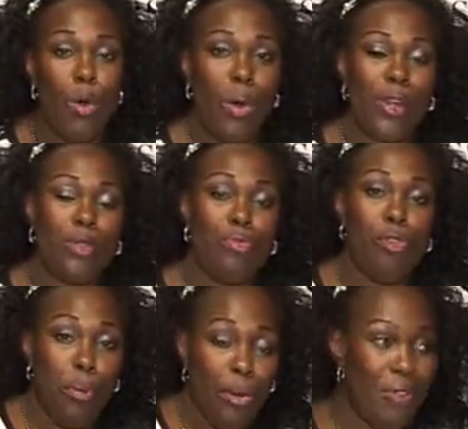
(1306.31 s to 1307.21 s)
whereas
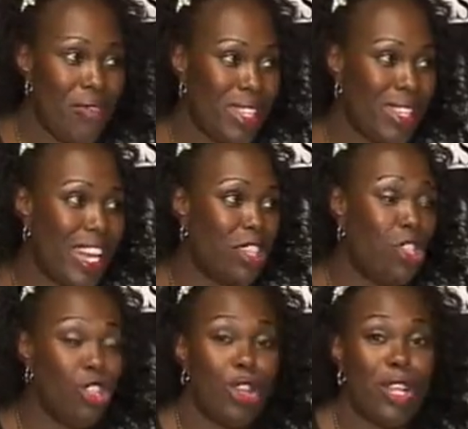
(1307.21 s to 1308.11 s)
proper investigation
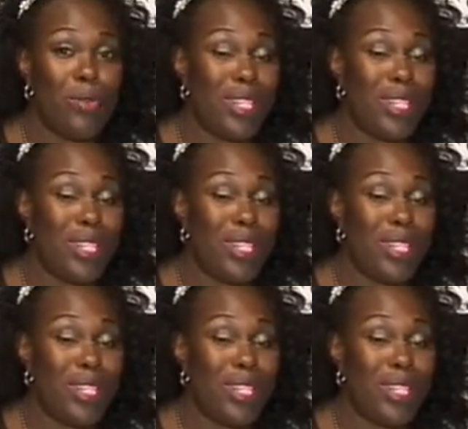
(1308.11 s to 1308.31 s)
showed that it